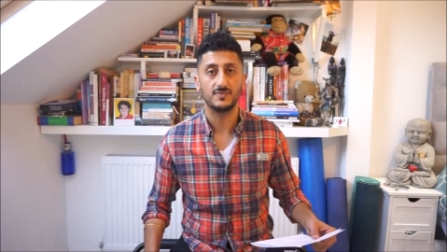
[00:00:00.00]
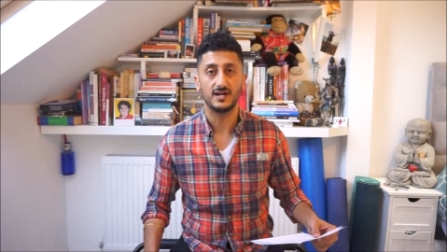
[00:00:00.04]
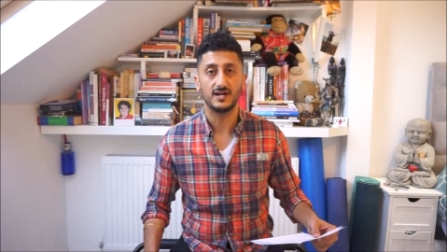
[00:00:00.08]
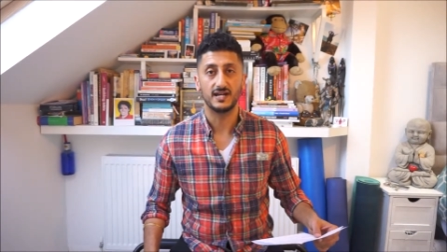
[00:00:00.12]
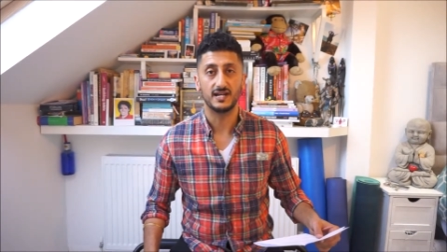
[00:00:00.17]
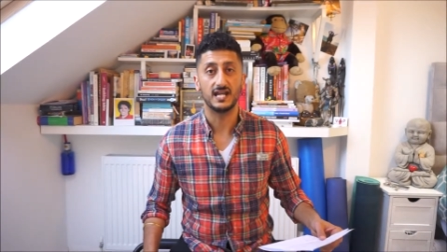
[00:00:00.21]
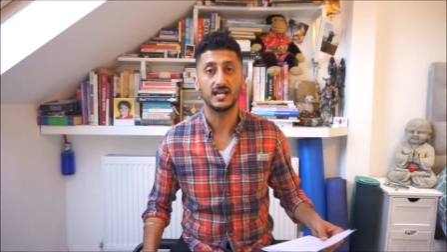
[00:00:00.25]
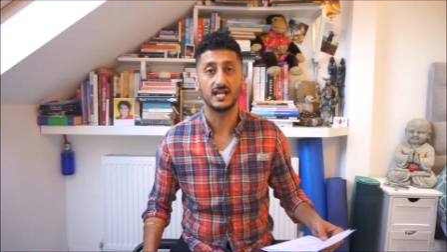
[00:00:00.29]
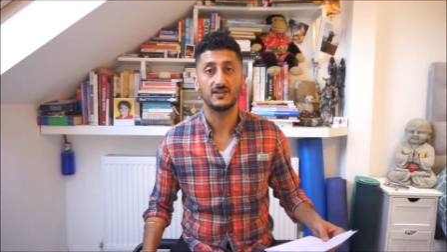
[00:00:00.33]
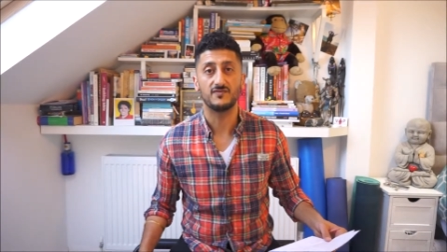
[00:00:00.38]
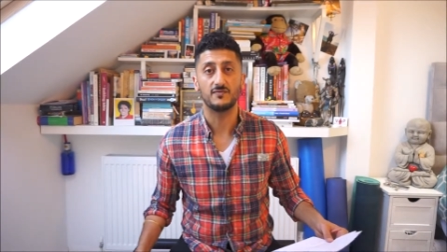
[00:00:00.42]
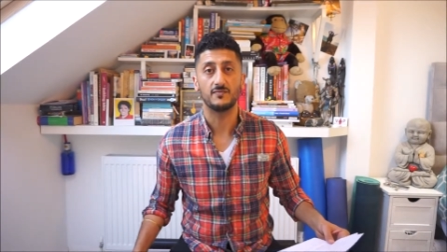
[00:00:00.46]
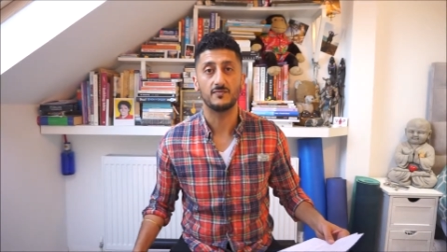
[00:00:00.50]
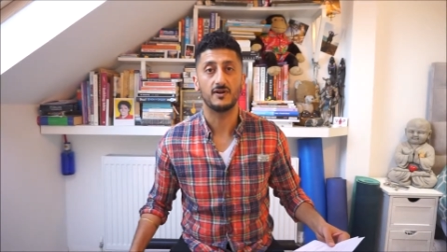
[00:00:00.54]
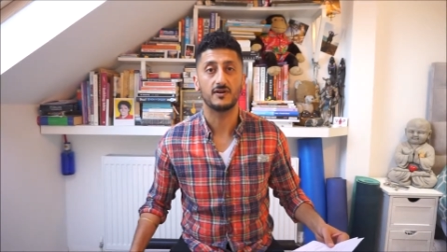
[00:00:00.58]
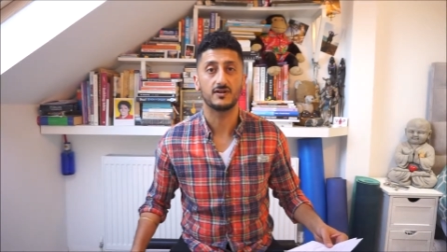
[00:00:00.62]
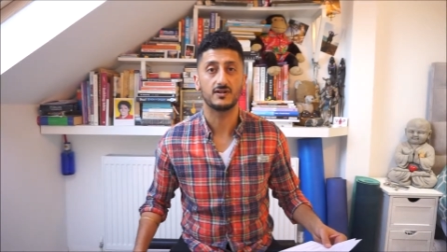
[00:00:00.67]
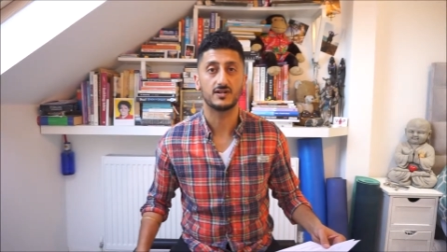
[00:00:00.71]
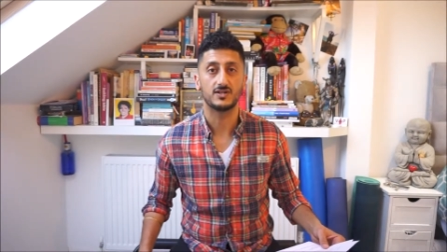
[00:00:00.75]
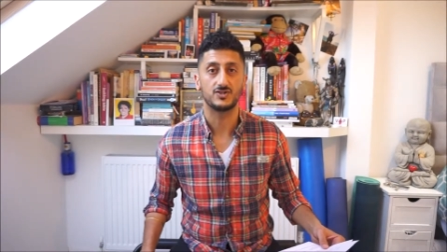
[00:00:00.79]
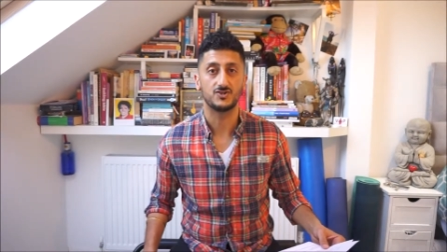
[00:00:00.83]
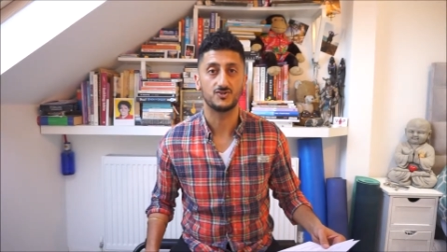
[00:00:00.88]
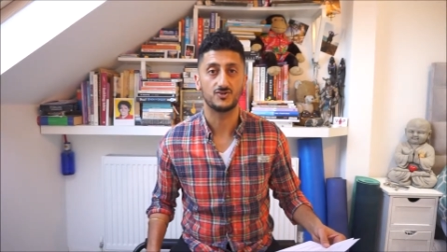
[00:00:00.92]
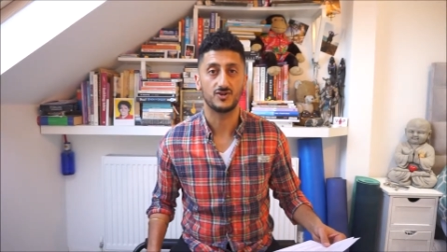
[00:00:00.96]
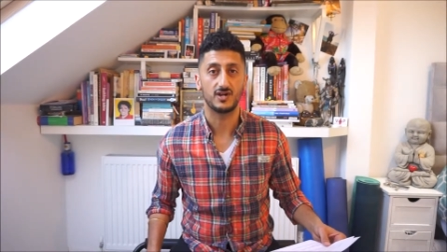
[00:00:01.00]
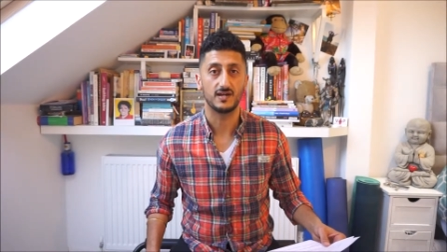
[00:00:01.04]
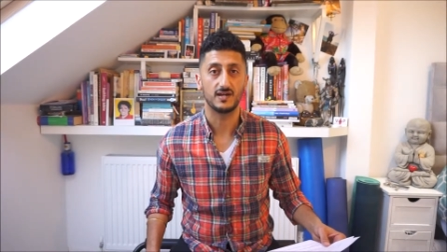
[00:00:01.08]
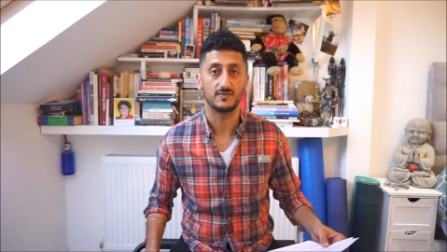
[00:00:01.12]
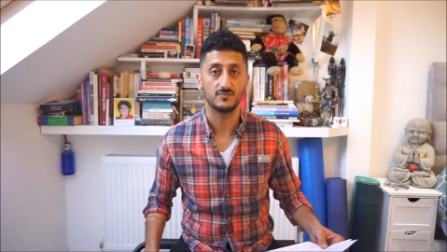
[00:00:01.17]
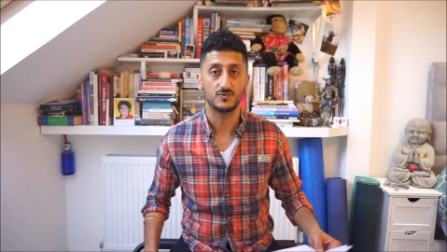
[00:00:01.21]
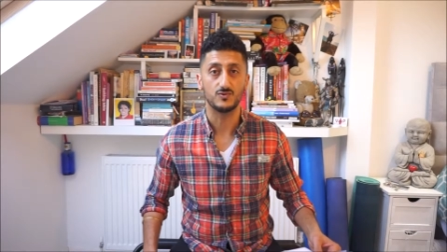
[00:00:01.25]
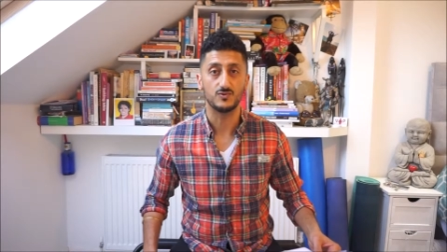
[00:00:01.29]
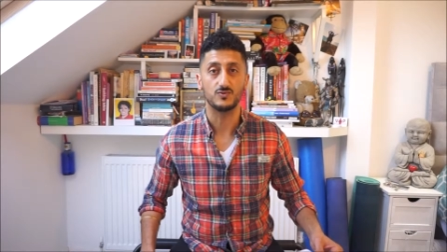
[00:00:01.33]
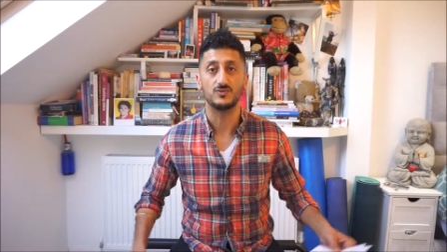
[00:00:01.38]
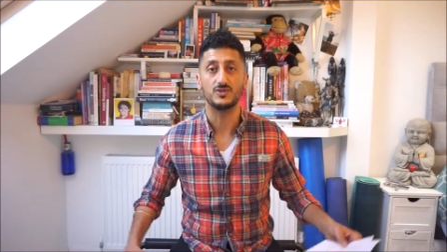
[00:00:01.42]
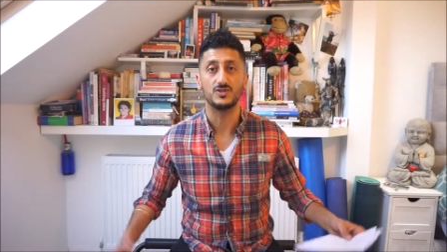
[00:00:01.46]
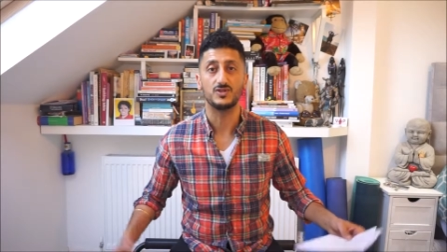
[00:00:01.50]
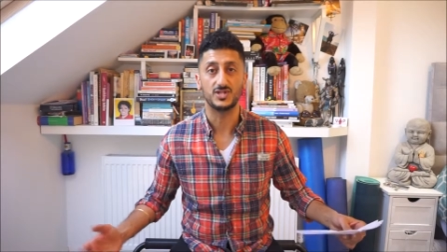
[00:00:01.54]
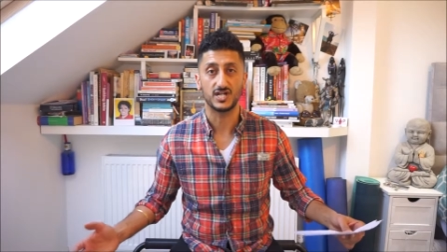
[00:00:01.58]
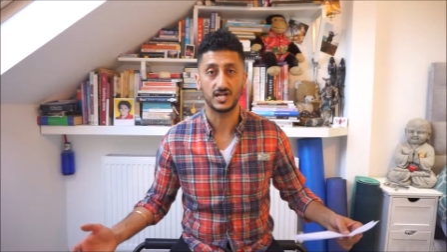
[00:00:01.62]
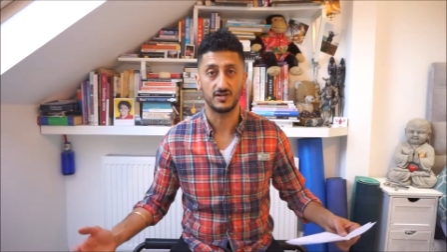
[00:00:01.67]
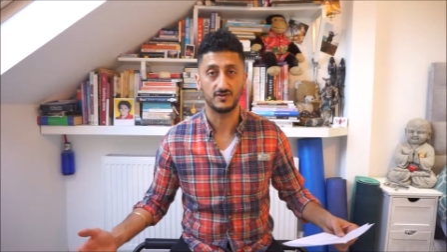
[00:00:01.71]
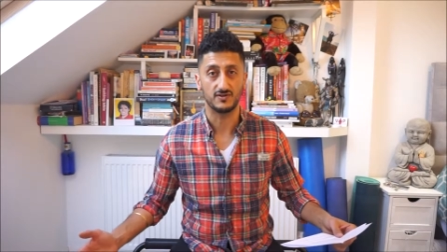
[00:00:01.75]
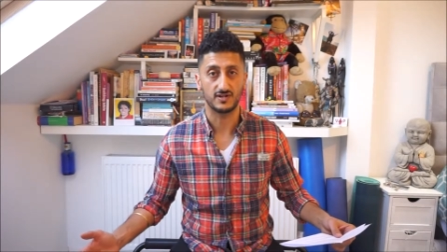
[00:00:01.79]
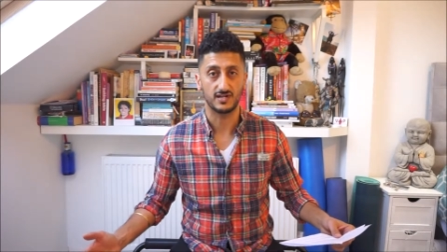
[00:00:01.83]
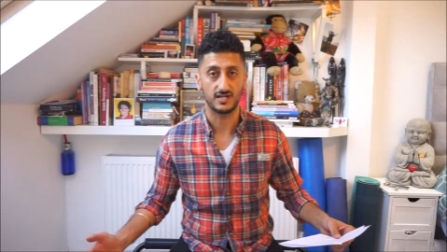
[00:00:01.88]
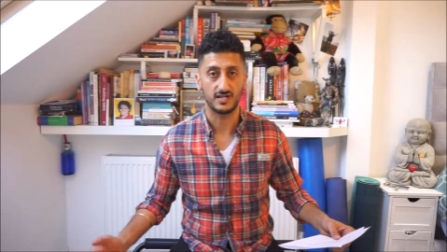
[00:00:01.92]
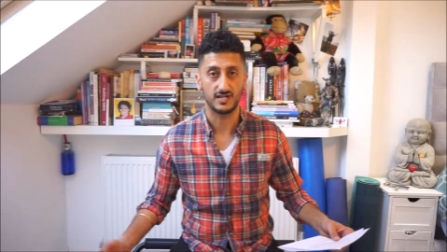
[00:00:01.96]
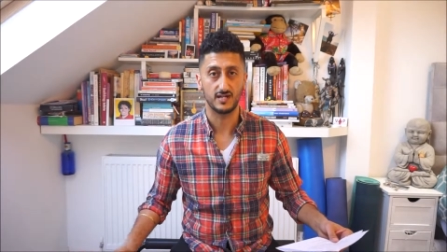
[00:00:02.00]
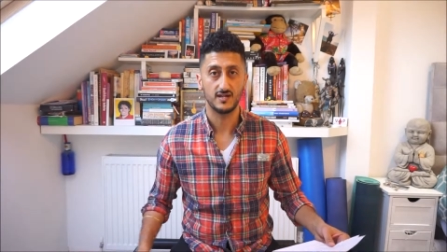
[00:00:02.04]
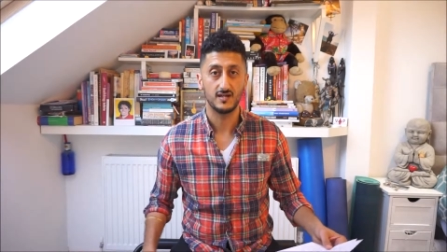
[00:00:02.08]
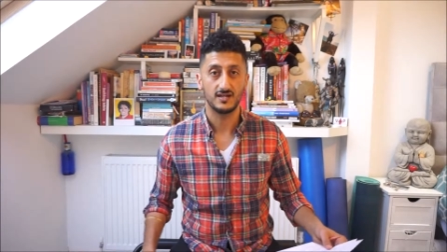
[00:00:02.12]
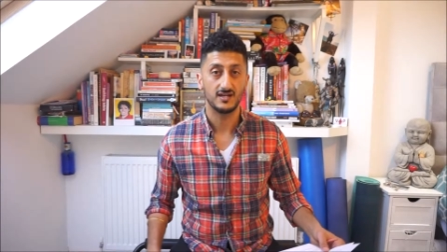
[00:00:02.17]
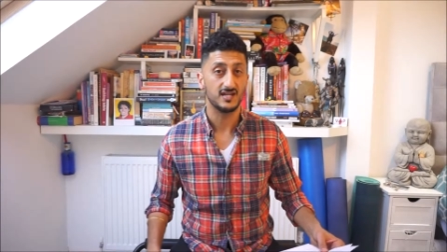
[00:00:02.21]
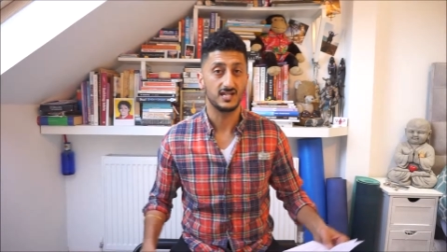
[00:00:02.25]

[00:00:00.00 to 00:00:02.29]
Native American tribe called the Cherokee.